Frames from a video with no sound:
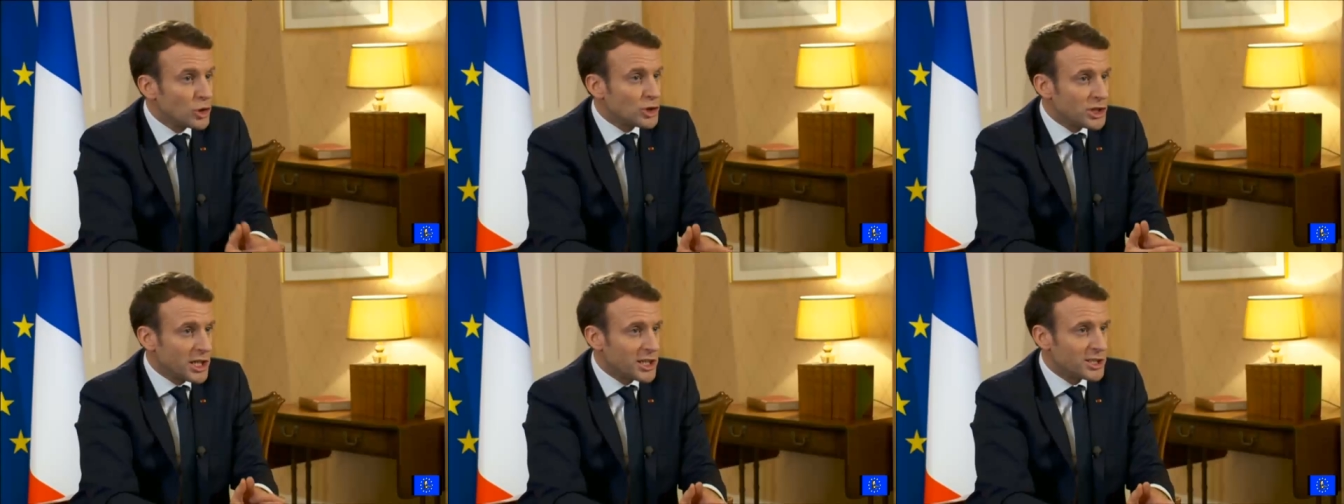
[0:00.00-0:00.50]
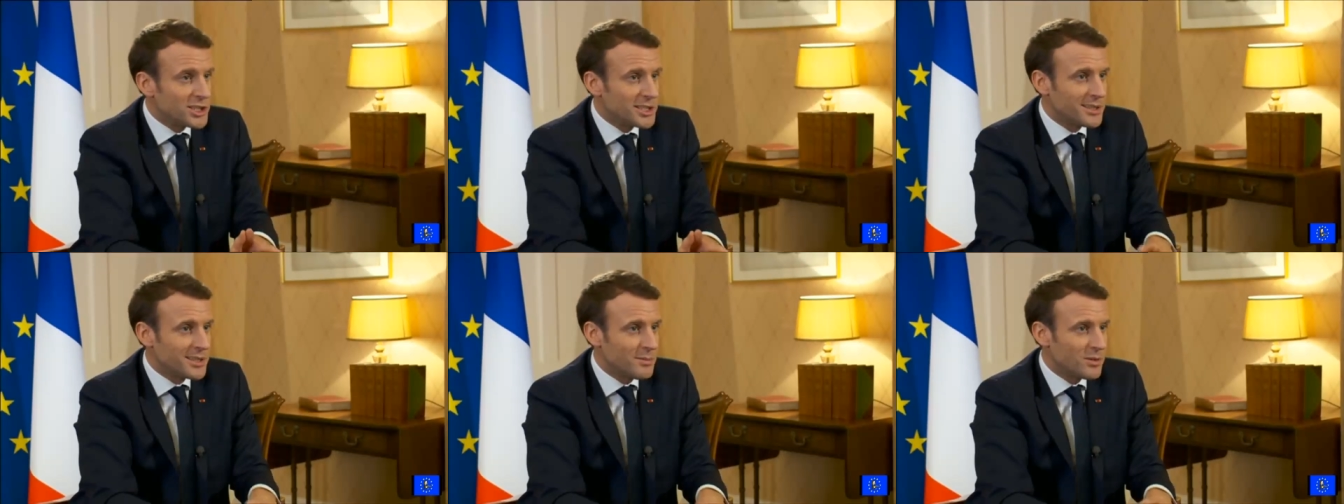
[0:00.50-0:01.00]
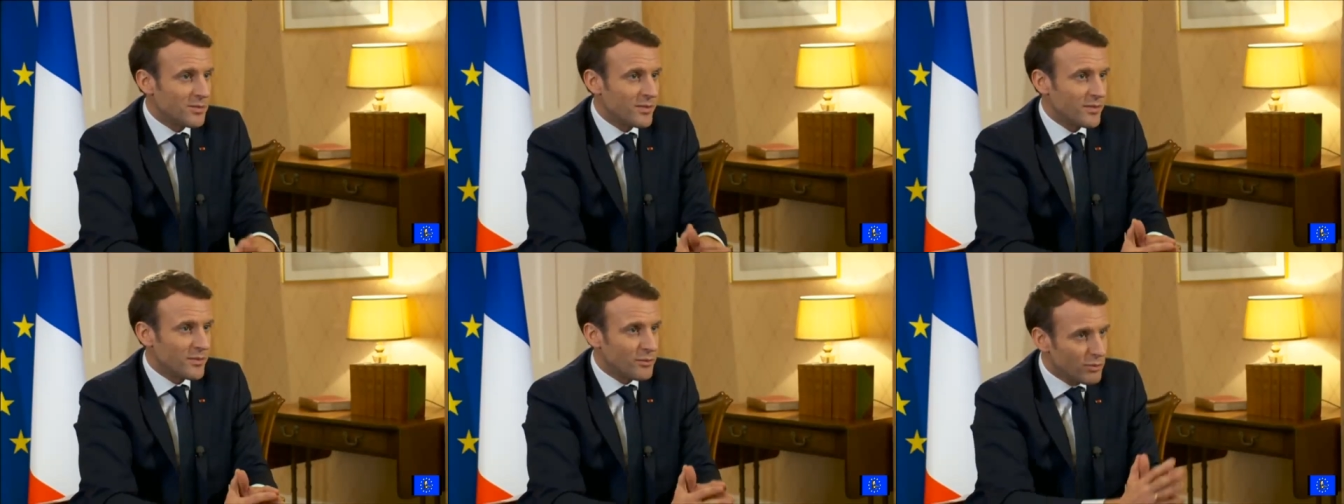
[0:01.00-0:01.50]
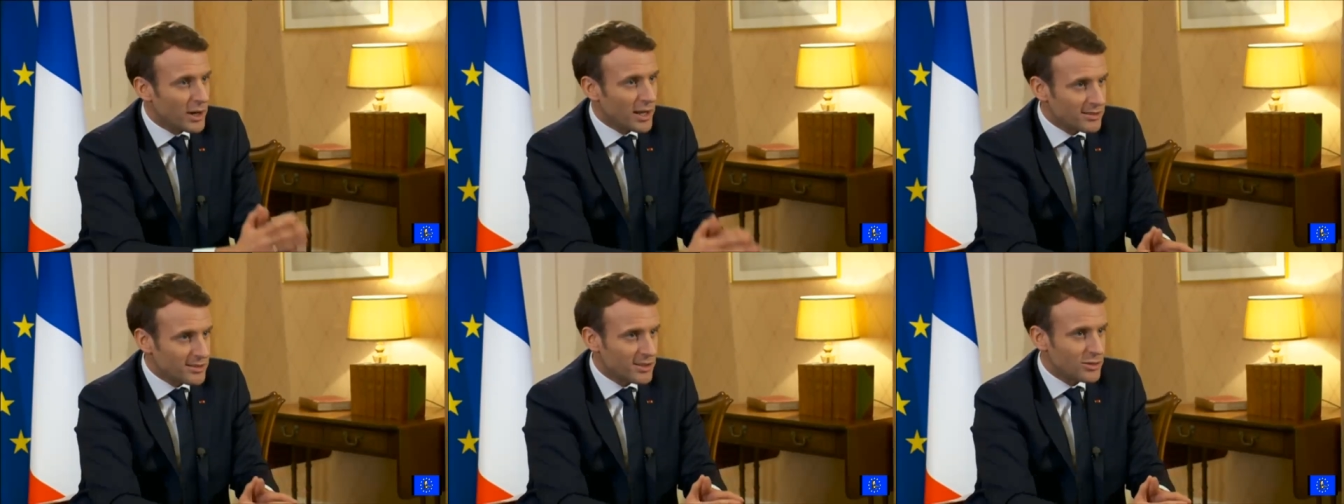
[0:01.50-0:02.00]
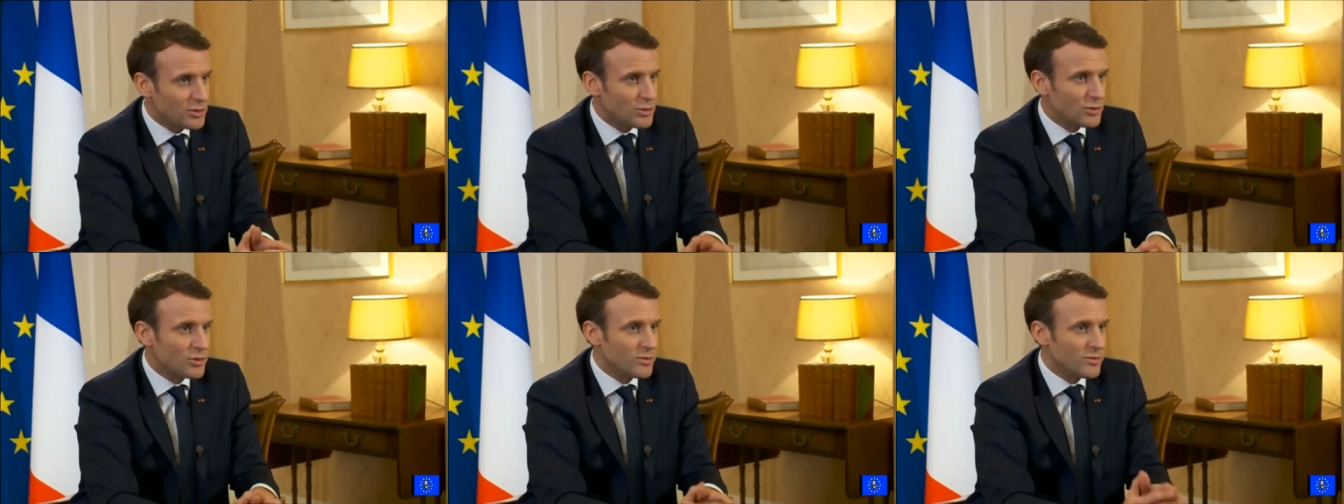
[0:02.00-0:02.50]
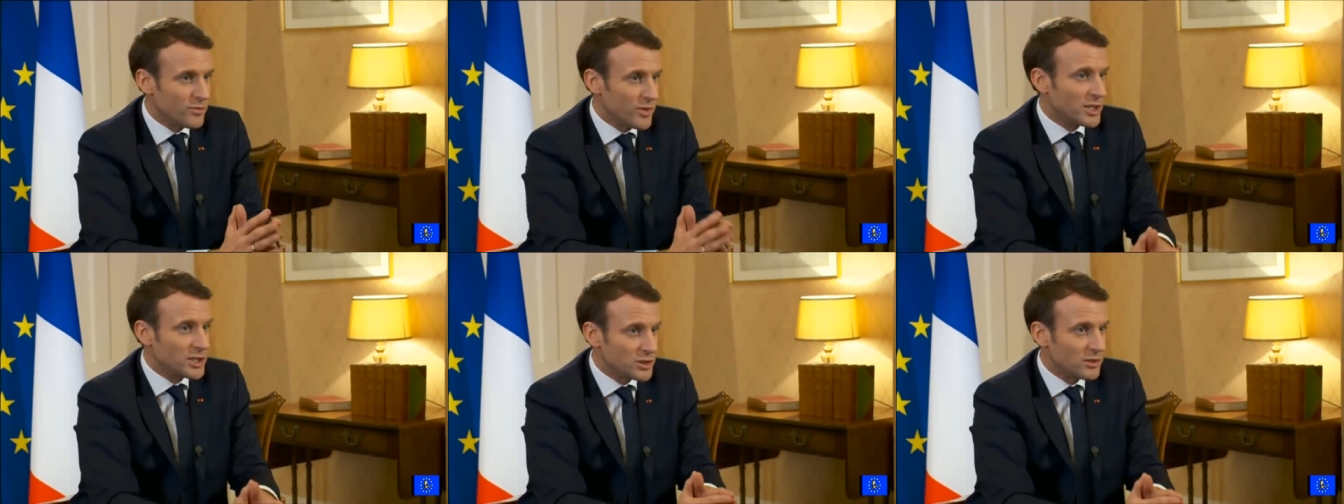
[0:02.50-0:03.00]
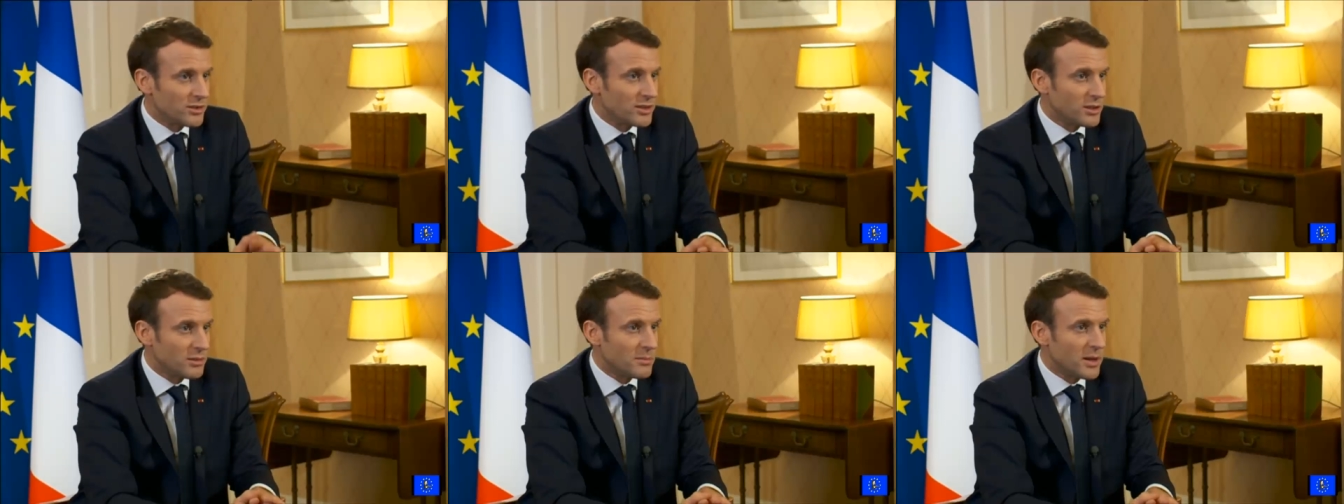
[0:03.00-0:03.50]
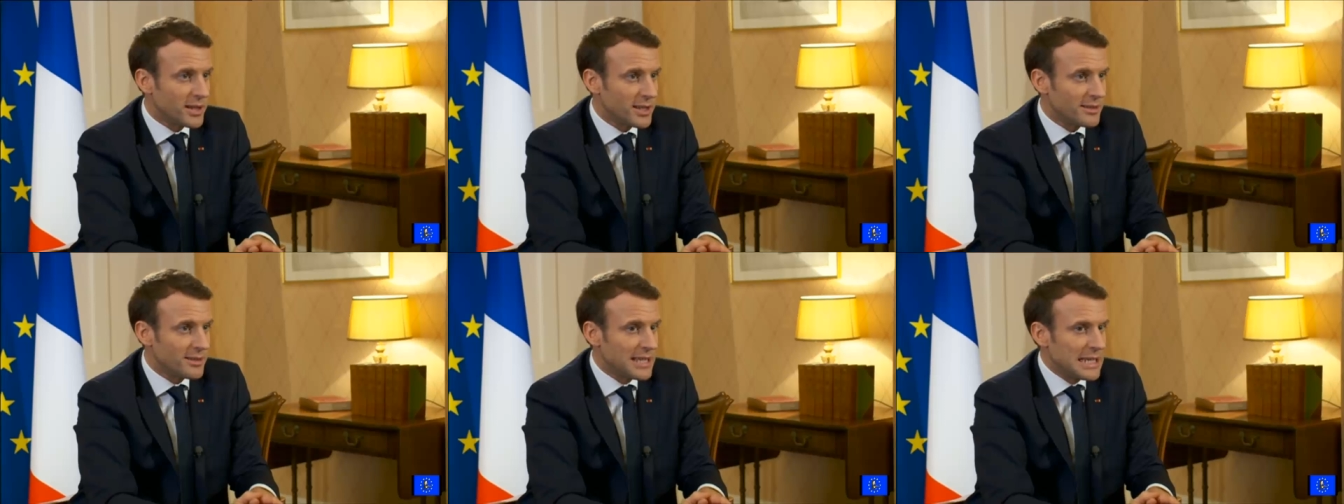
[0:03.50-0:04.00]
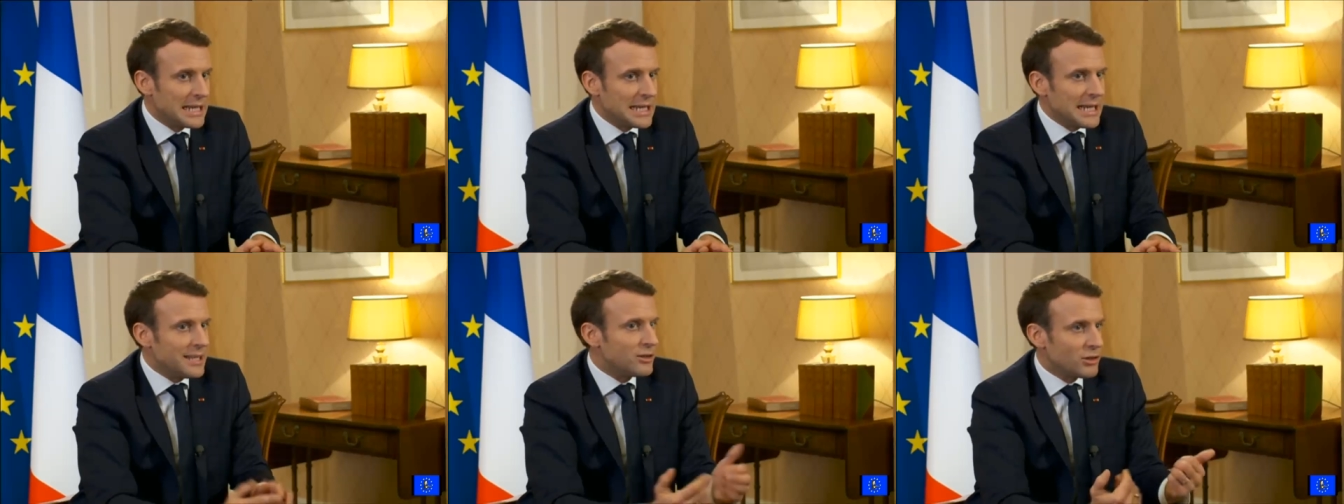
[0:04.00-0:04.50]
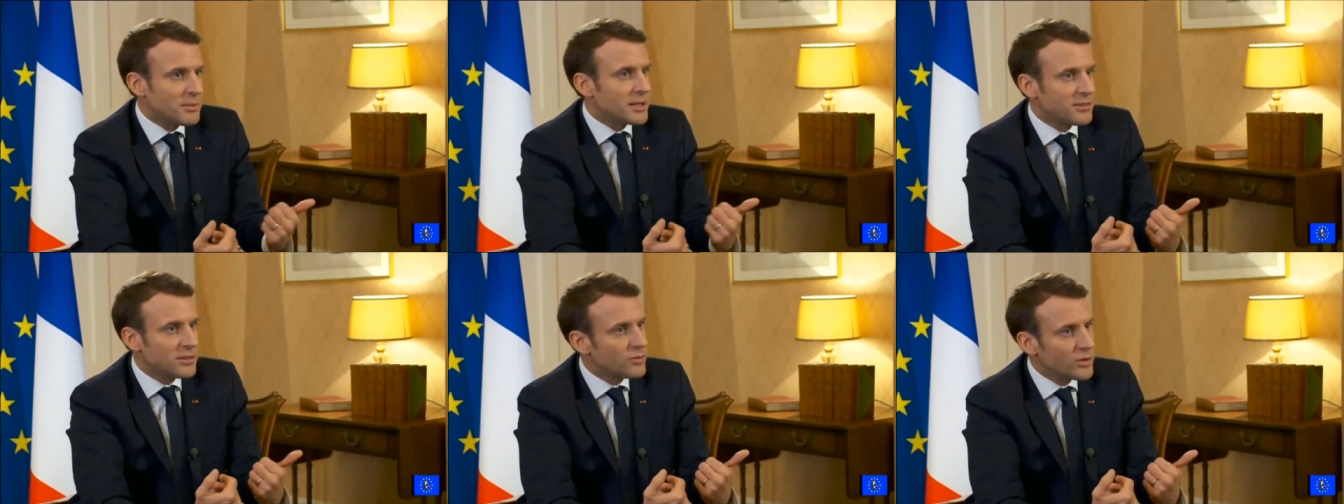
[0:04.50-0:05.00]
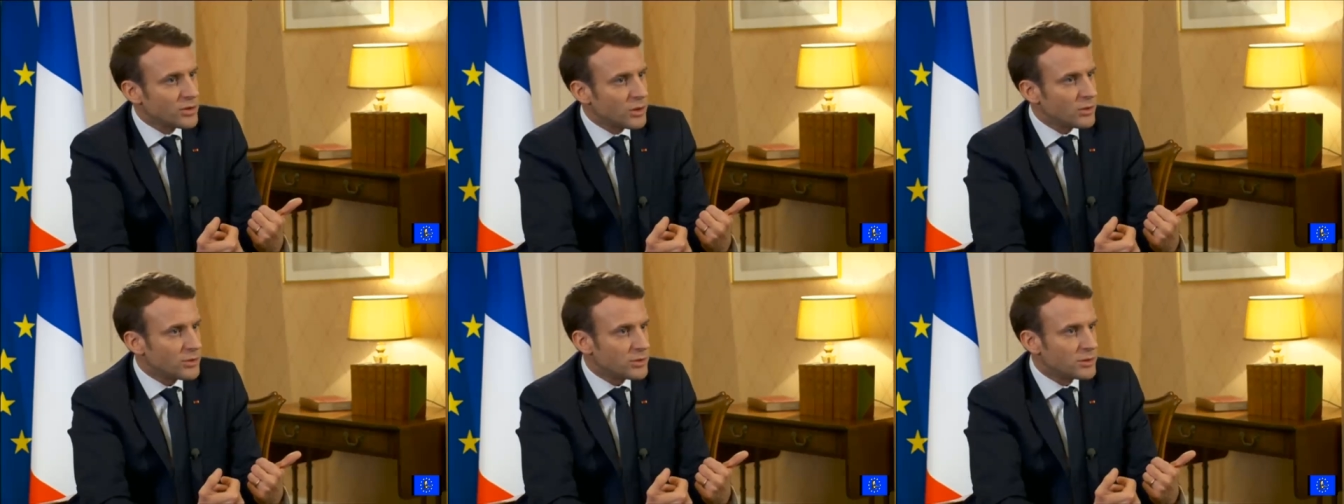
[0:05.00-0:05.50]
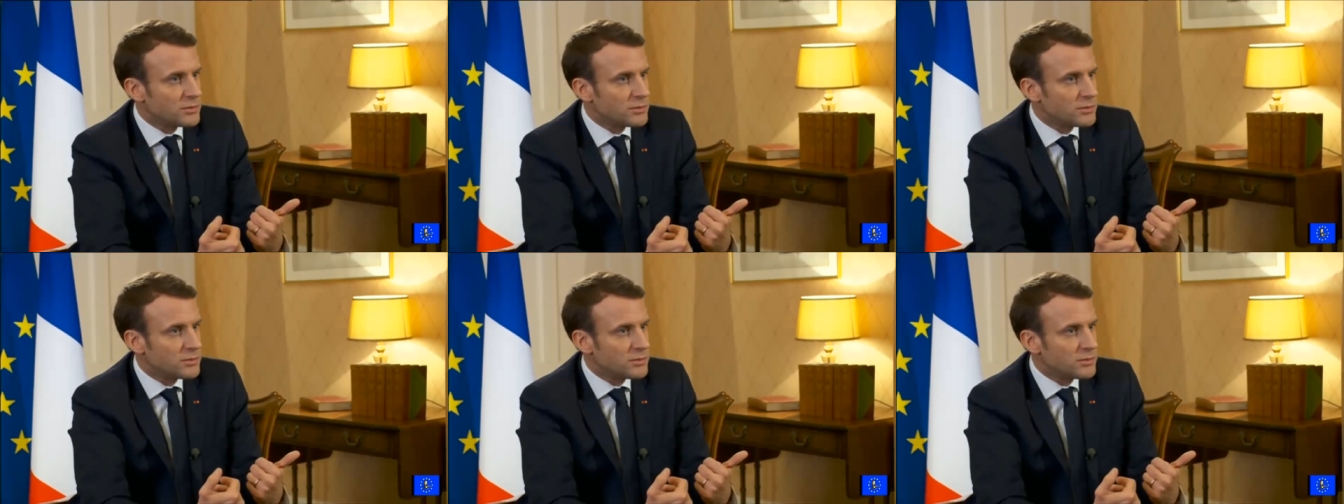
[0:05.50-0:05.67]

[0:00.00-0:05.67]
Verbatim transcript: no change in terms of full access to the financial single market, it doesn't make sense for the other.